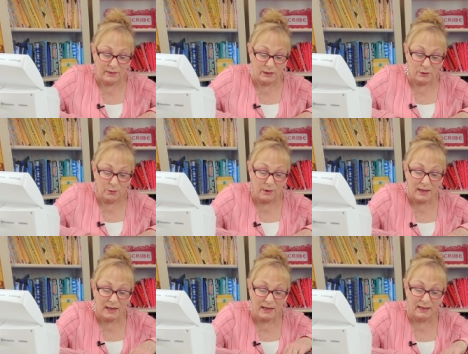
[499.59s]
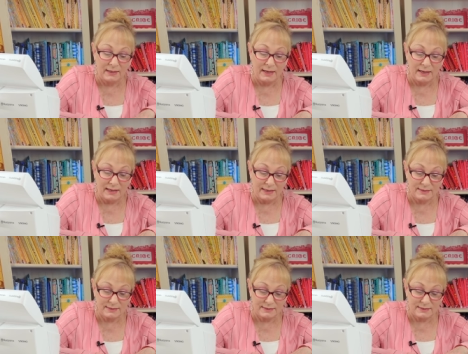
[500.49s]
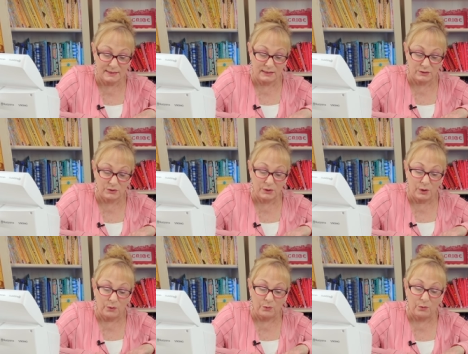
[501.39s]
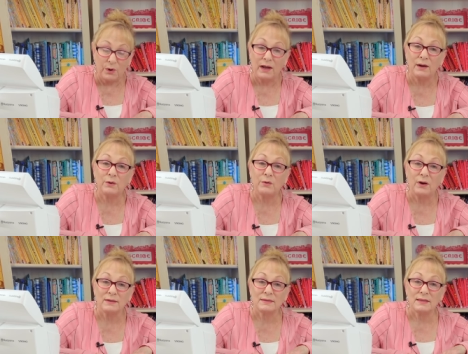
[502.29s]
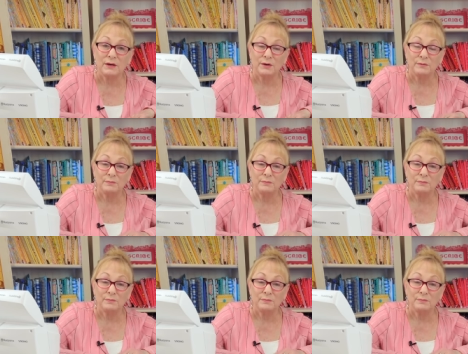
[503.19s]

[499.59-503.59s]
Then go ahead and stitch right across there.